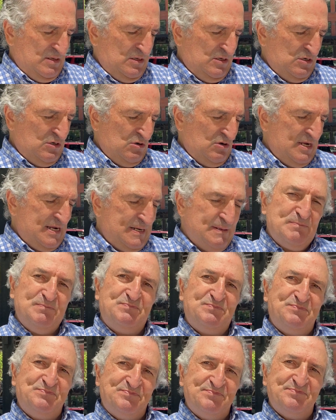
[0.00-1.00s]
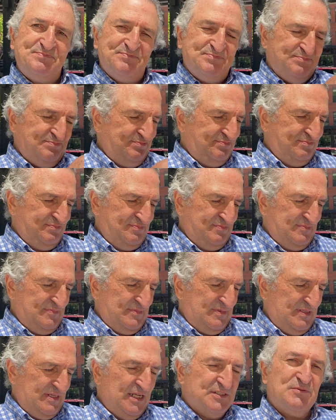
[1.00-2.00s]
All right.
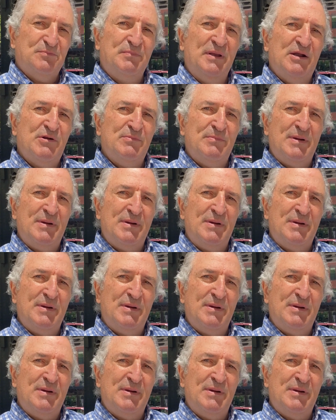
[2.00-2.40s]
That's Mary